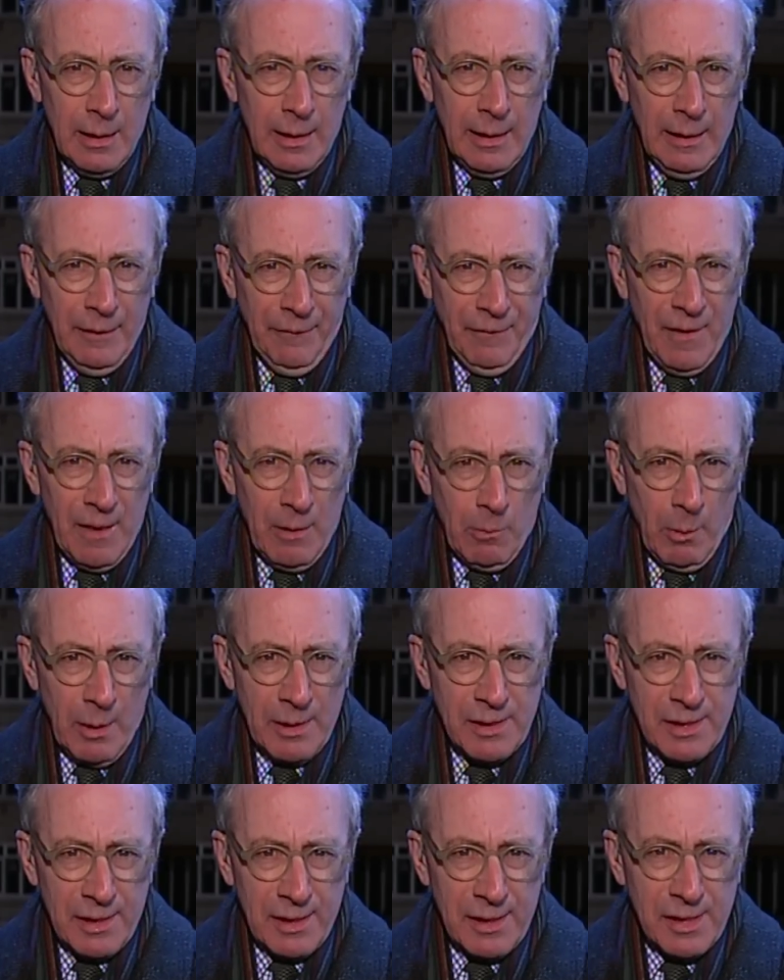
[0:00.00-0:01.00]
If he
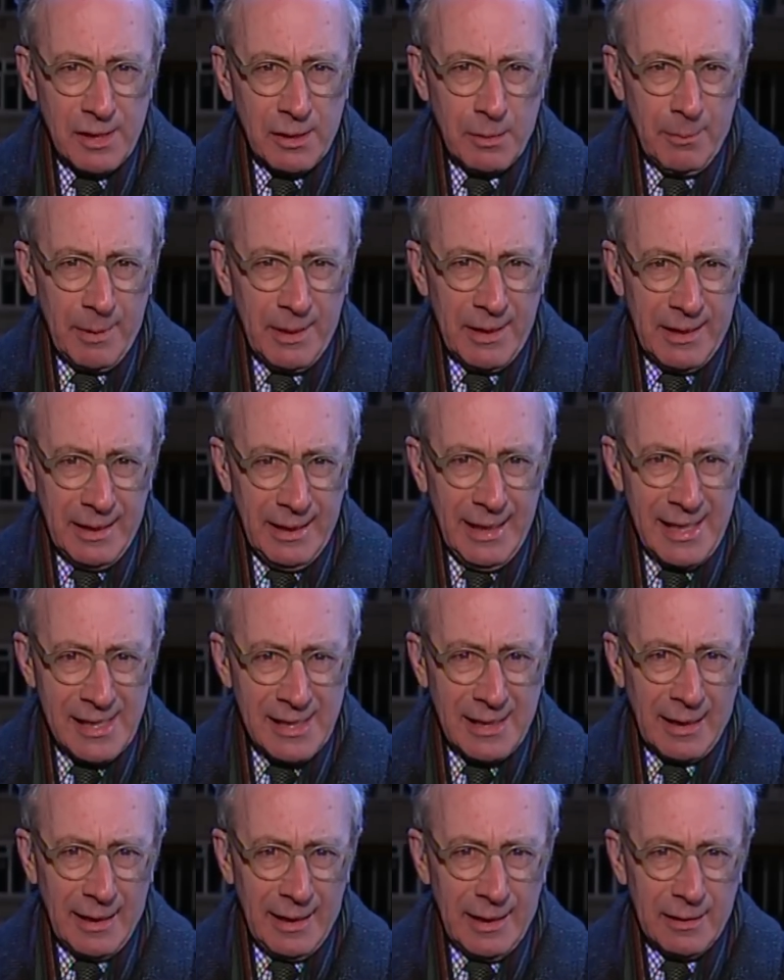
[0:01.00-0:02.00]
wants this to be
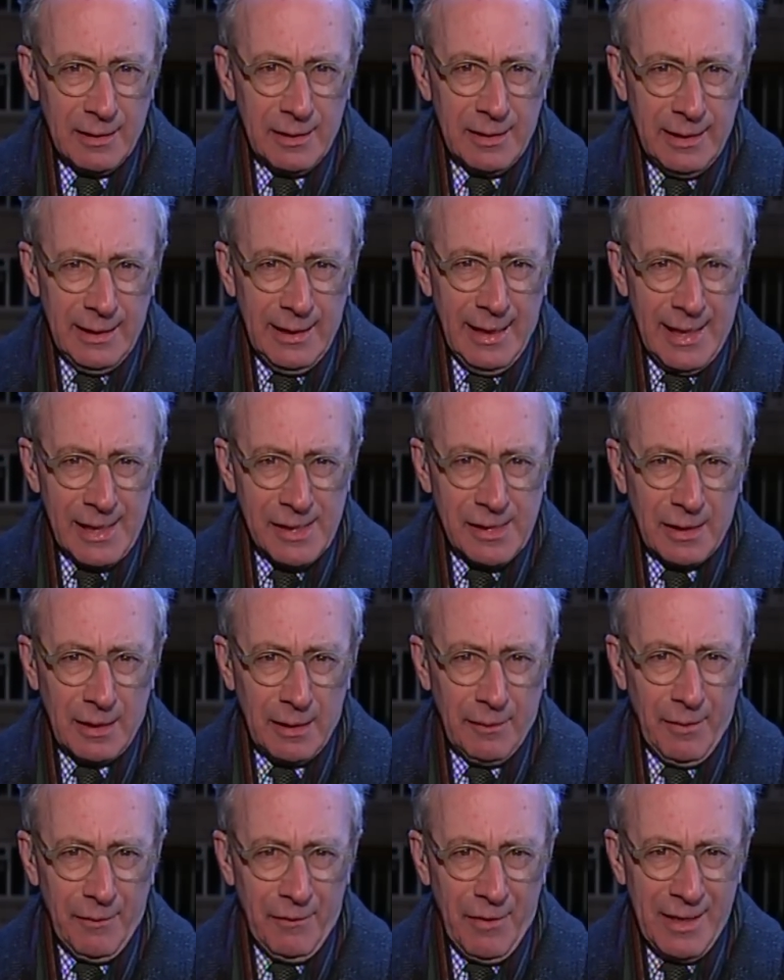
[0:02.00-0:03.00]
de-escalated, he has to
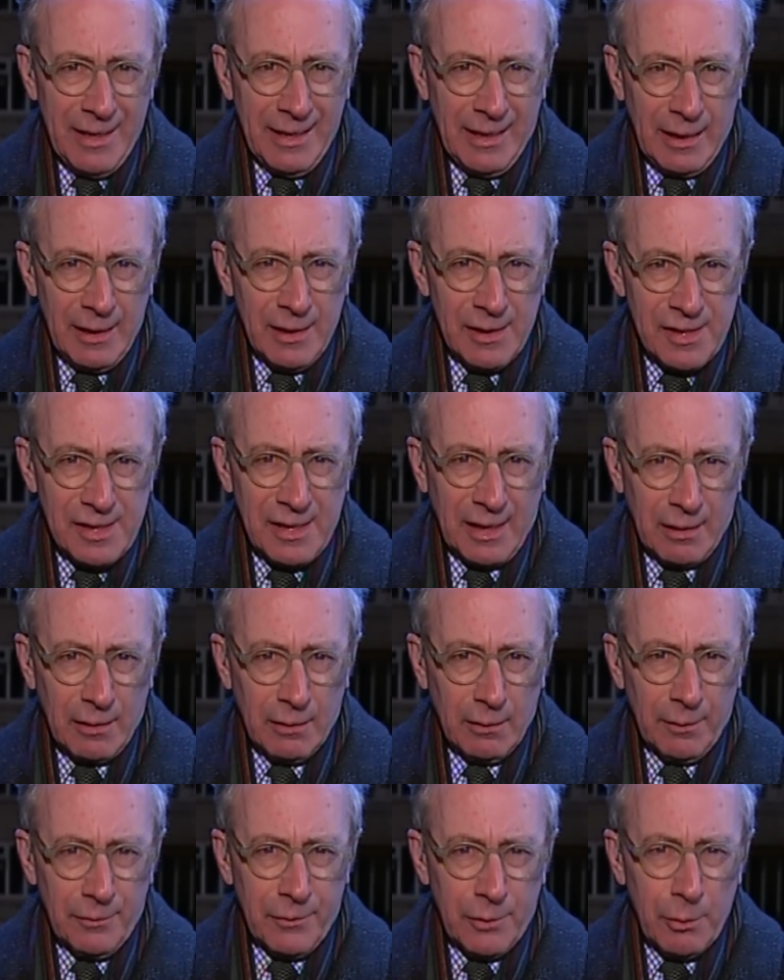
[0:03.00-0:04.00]
give a very clear
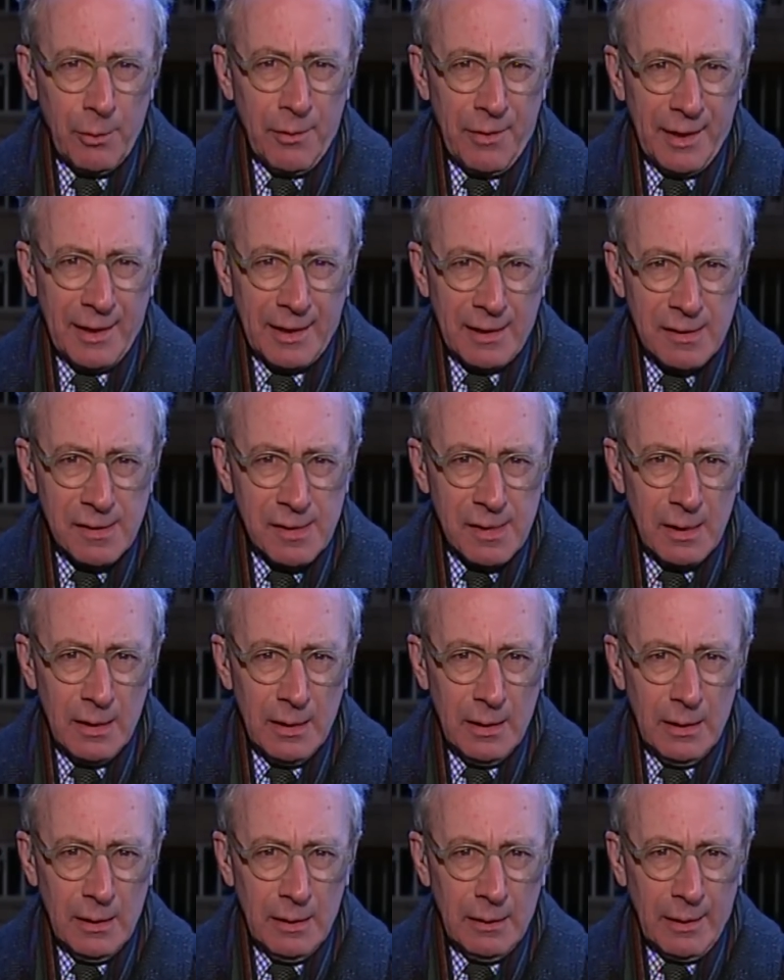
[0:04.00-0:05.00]
signal of two things:
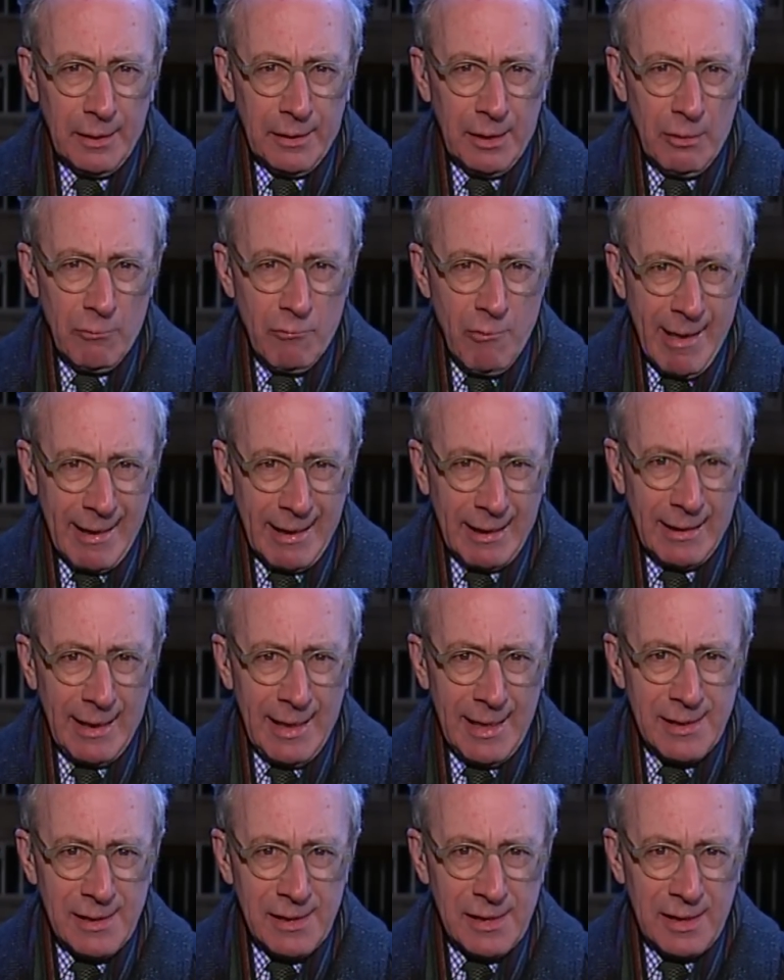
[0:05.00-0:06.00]
that he
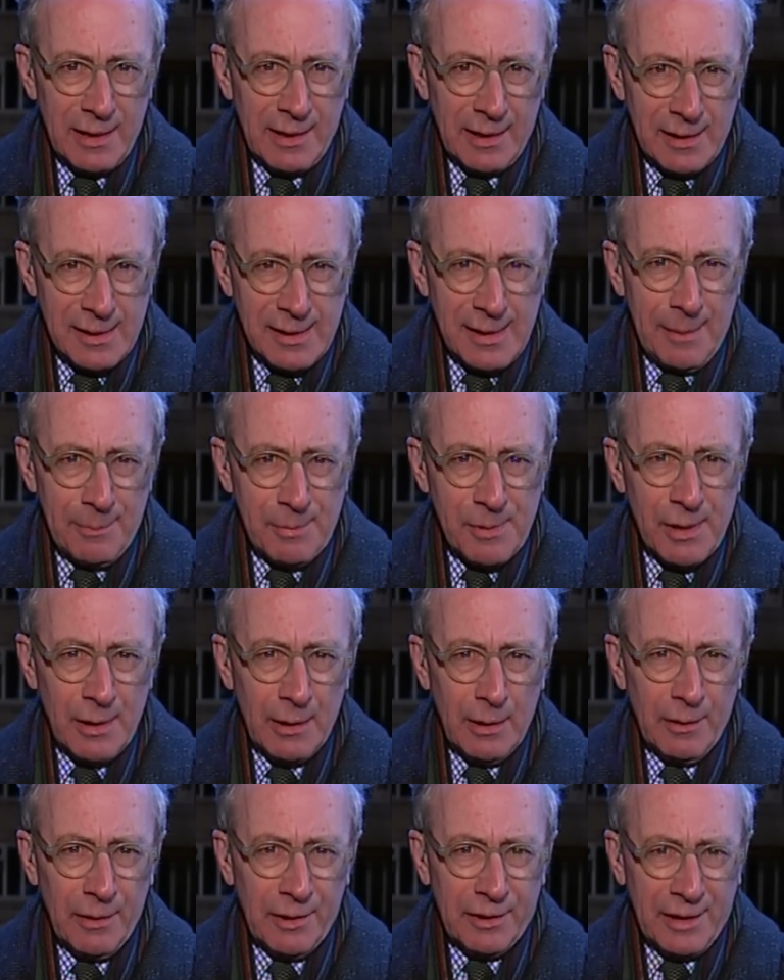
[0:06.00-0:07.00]
recognizes and accepts
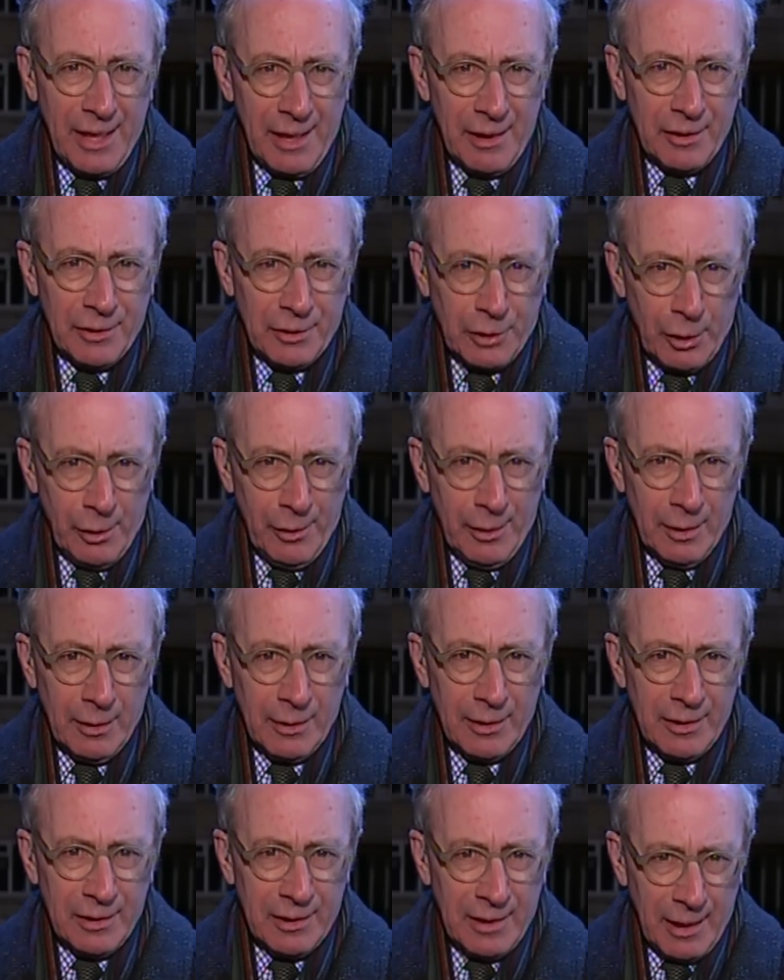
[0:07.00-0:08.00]
the territorial
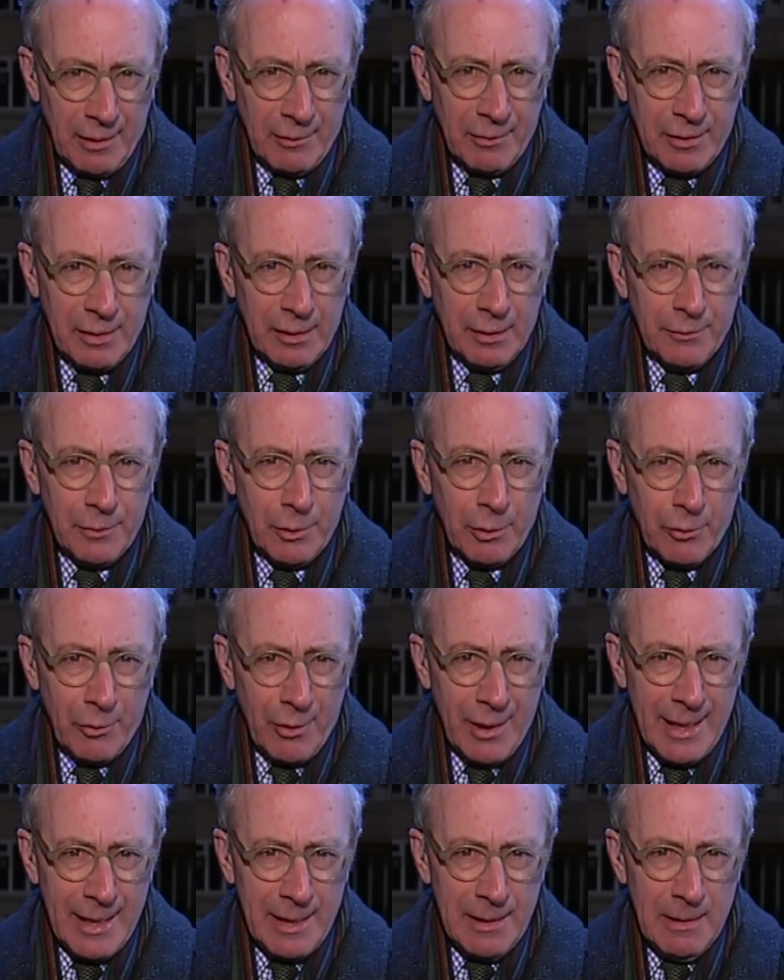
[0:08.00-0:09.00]
integrity of
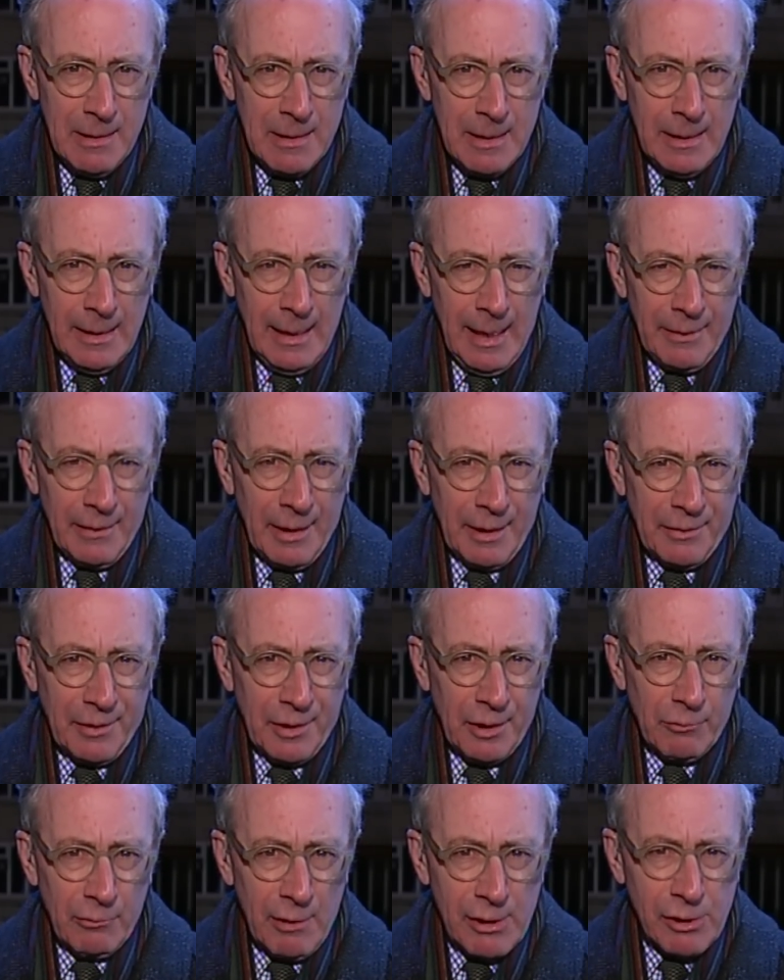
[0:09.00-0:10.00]
Ukraine, and that
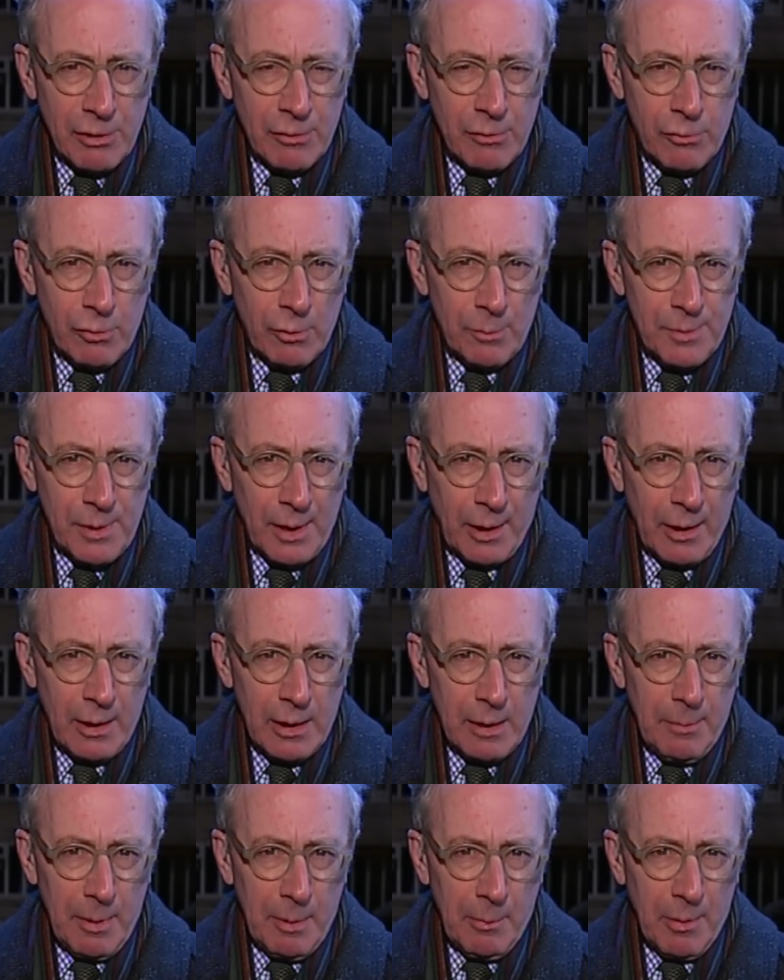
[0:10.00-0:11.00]
the Russian troops are going
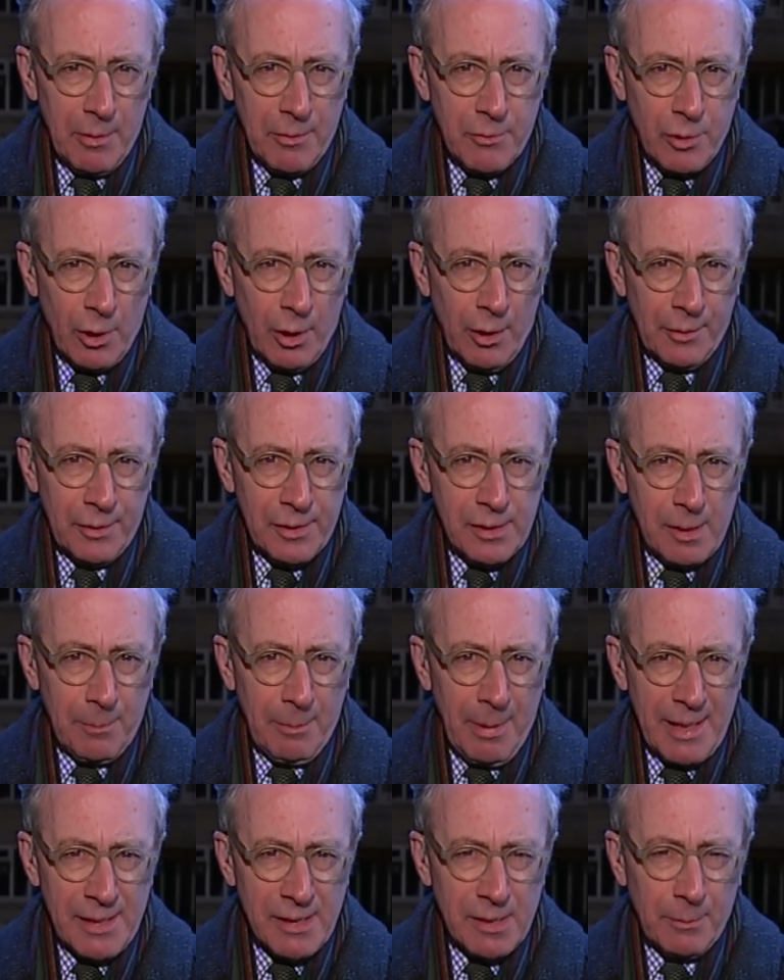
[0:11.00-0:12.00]
to be withdrawn to
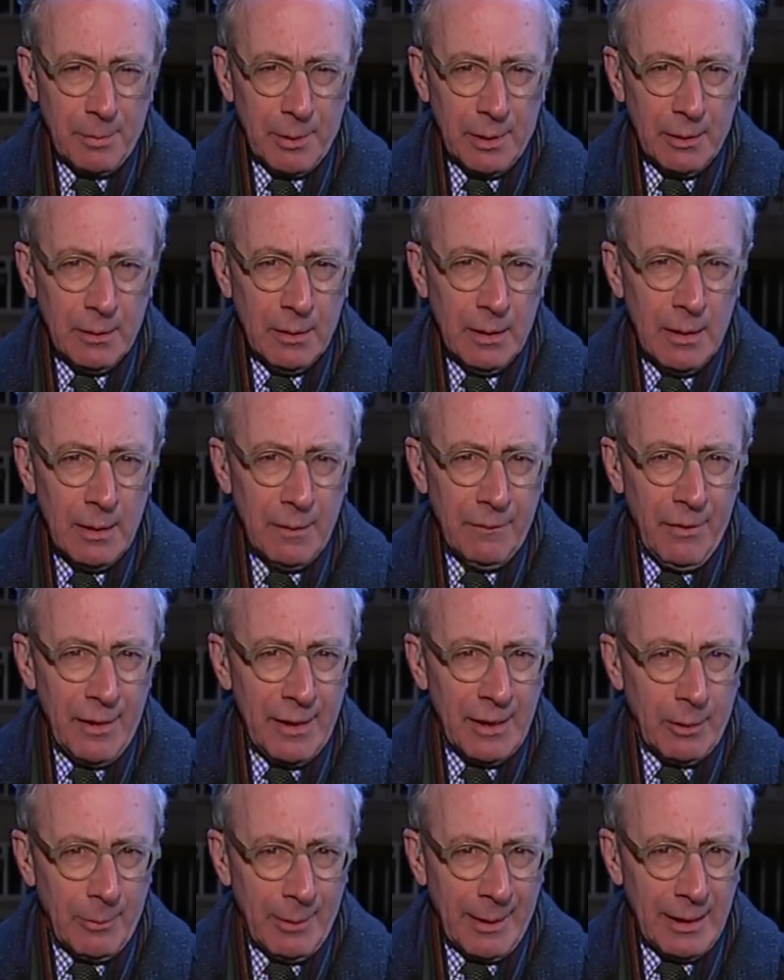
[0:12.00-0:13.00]
Sebastopol
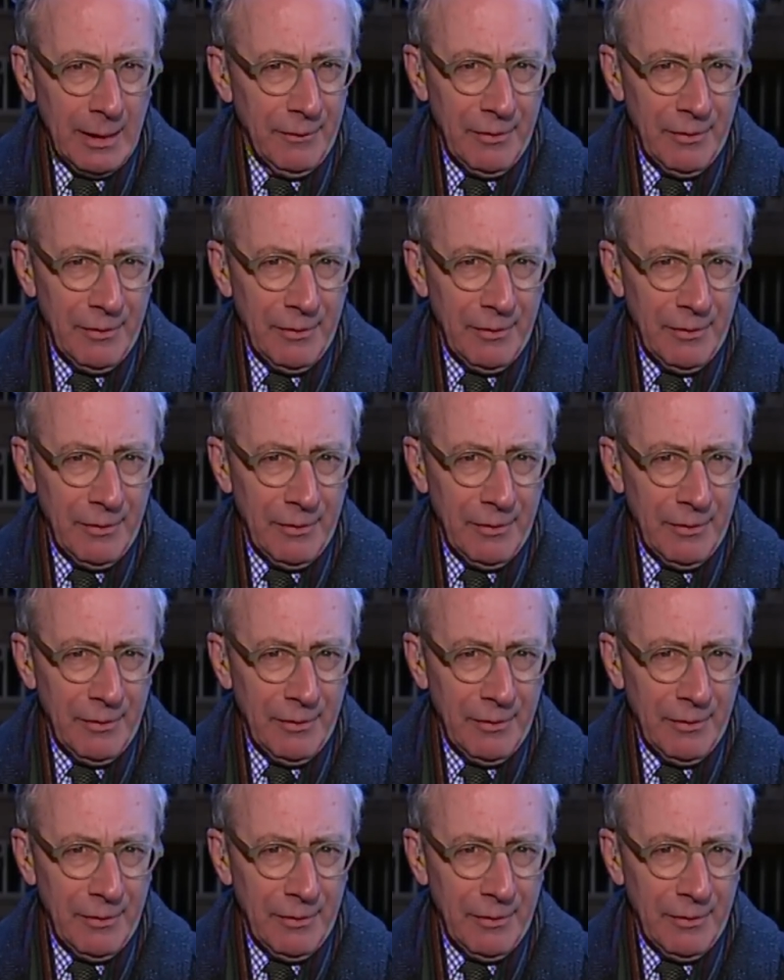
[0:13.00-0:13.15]
very quickly.